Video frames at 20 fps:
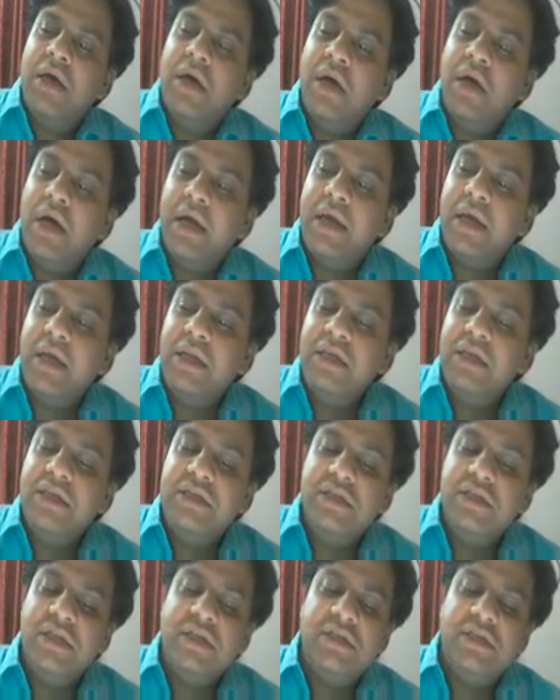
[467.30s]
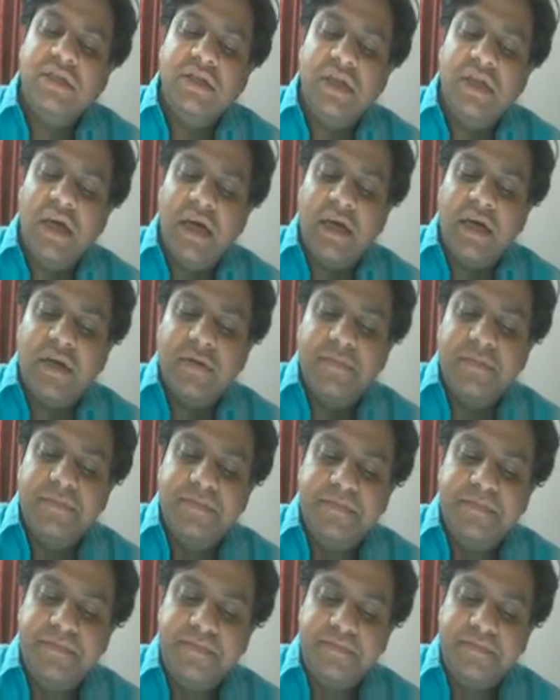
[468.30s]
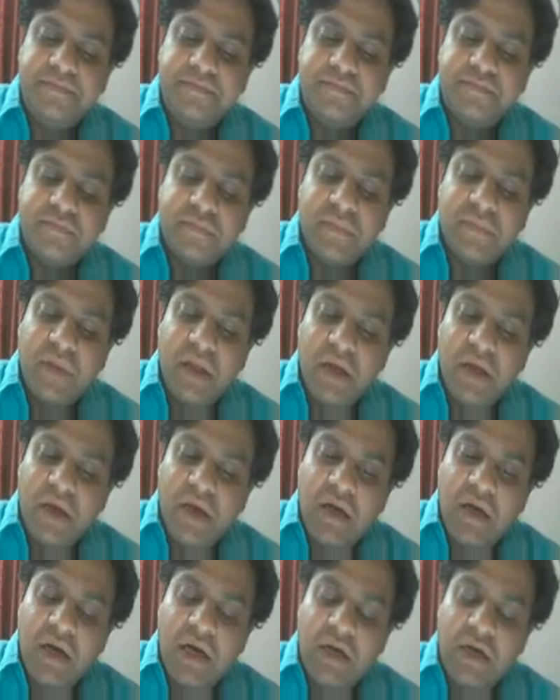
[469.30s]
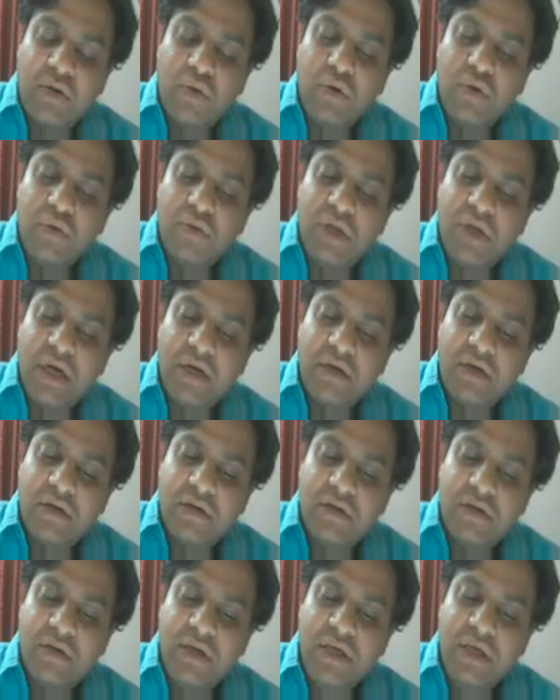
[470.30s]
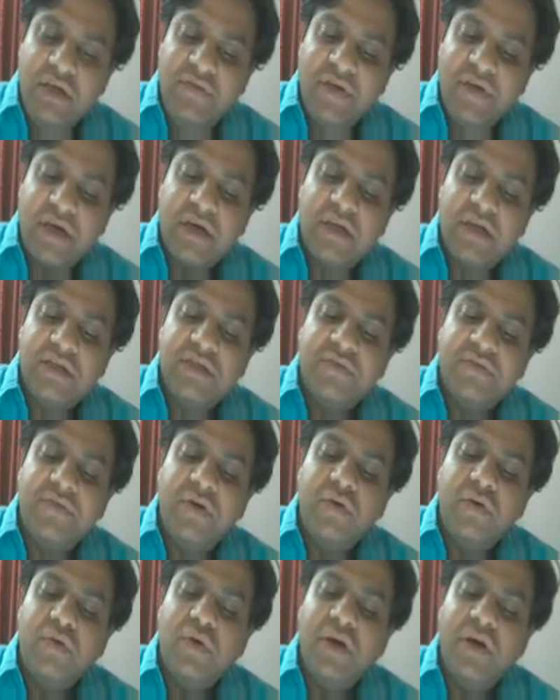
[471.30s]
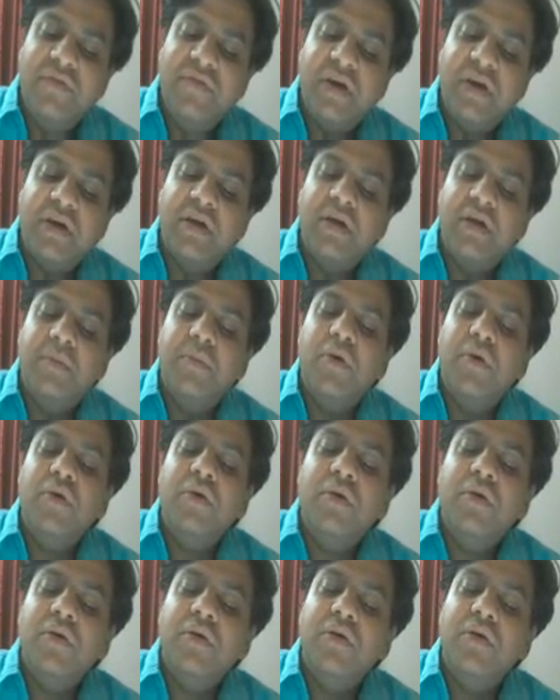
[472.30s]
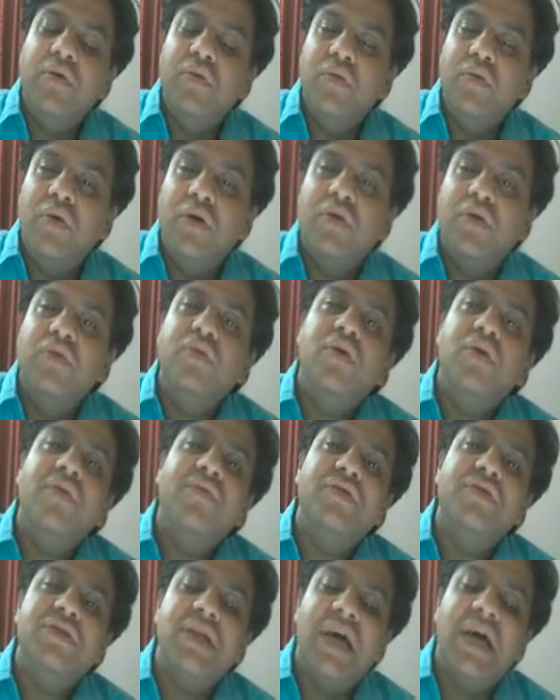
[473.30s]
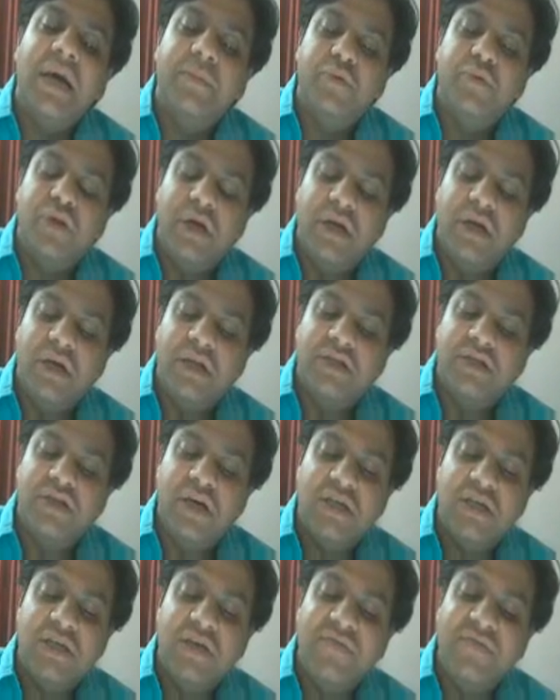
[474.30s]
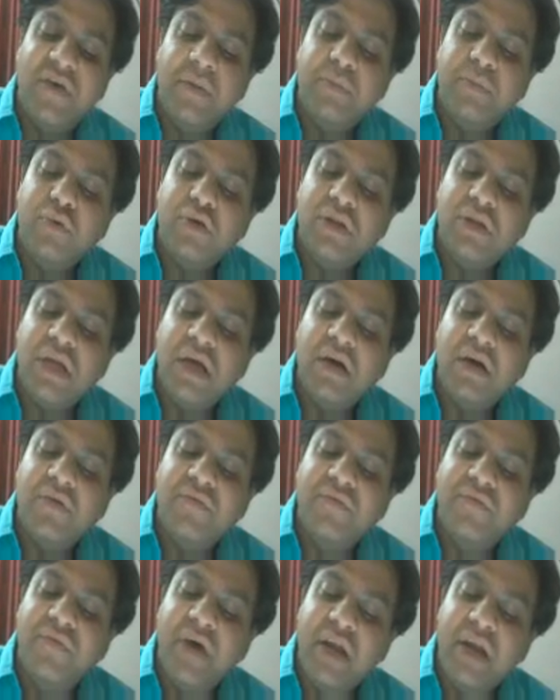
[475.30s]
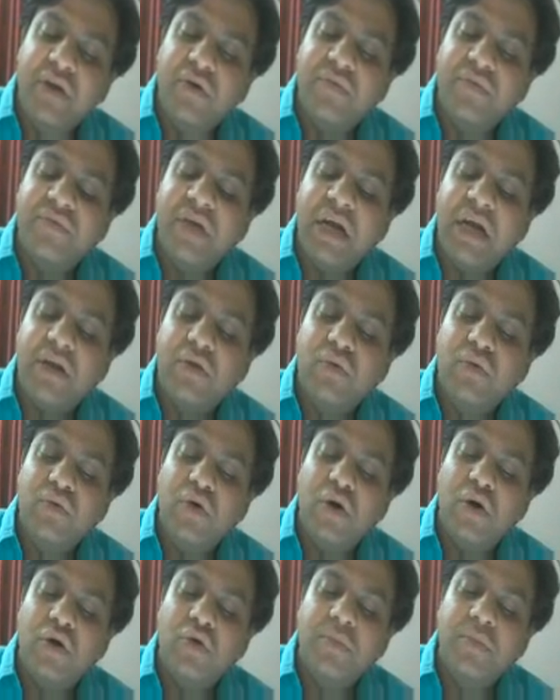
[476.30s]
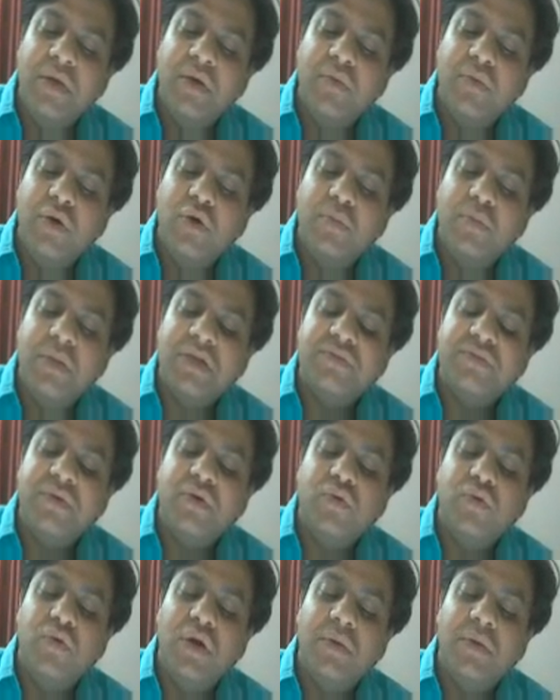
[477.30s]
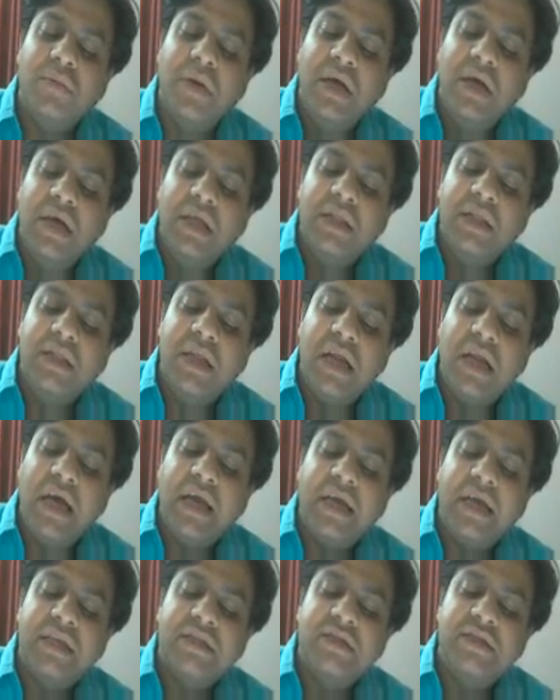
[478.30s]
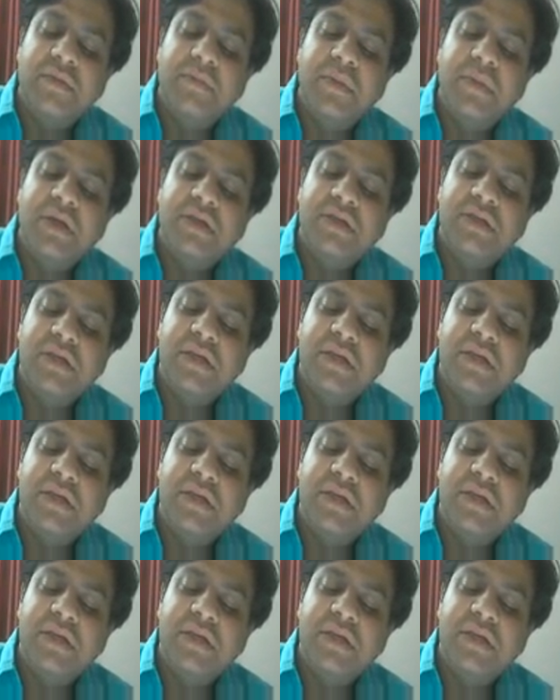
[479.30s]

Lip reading: I can easily see that I told you that E vector is equal to F vector upon Q naught. Q naught was a hypothetical charge. If I put the value of that Q naught to be equal to +1 coulomb, then I can simply see